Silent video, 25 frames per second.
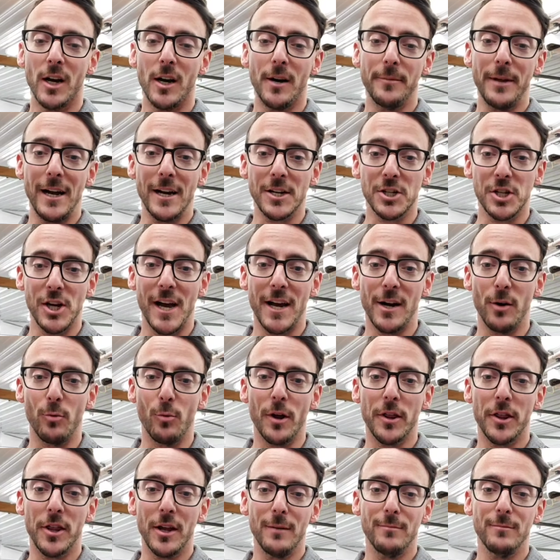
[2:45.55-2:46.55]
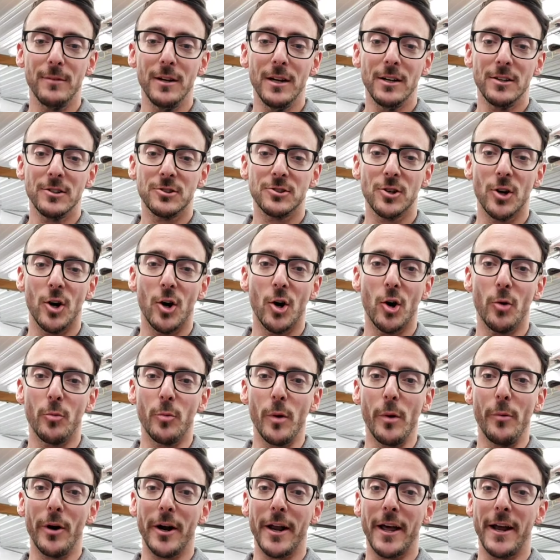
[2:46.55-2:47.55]
They actually had it with them. So
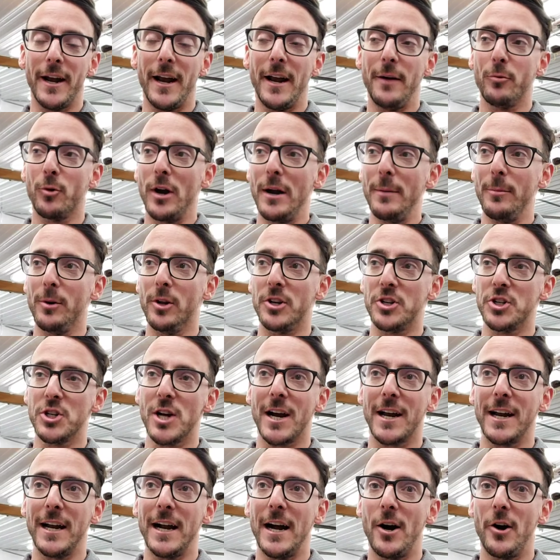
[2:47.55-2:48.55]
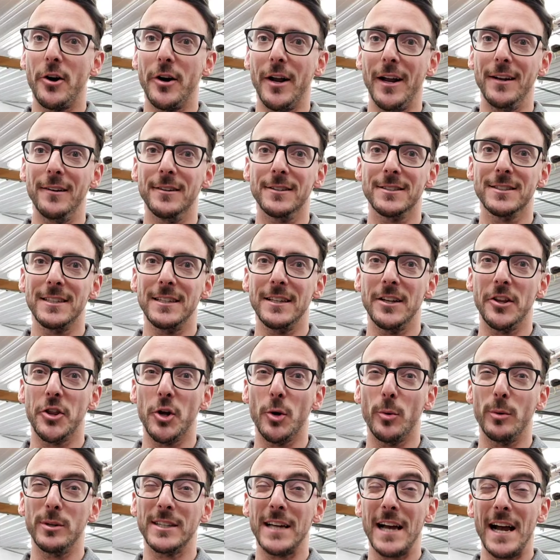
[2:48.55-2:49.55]
we went on ahead and were able to check it out and see that
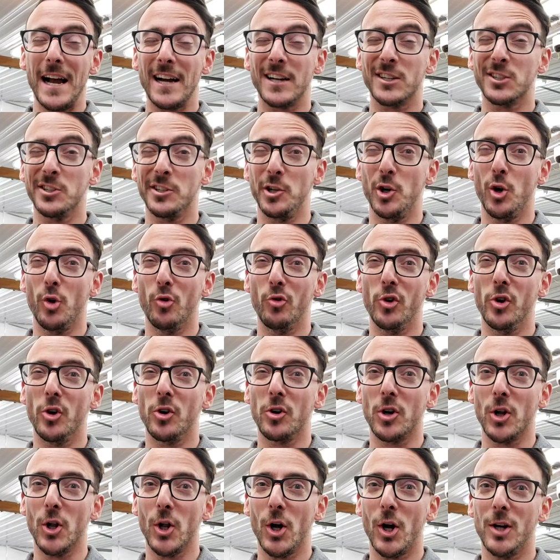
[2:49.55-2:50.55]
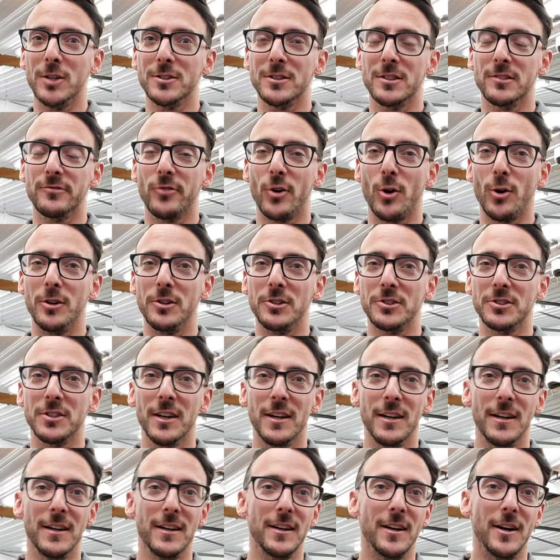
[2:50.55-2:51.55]
there was actually no real clause as far as
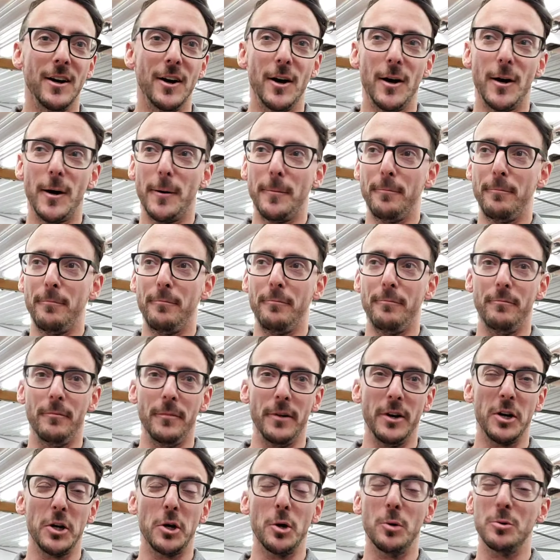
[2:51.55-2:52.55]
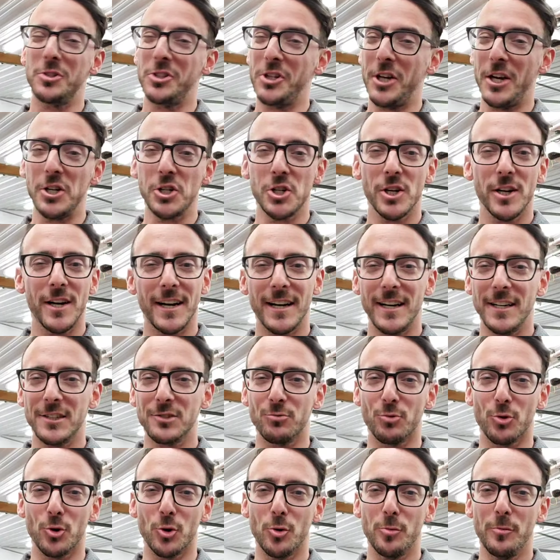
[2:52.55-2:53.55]
negotiation, I
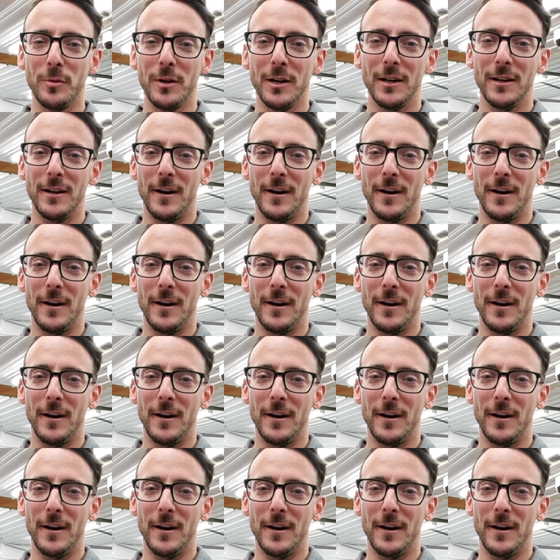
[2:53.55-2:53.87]
guess, room.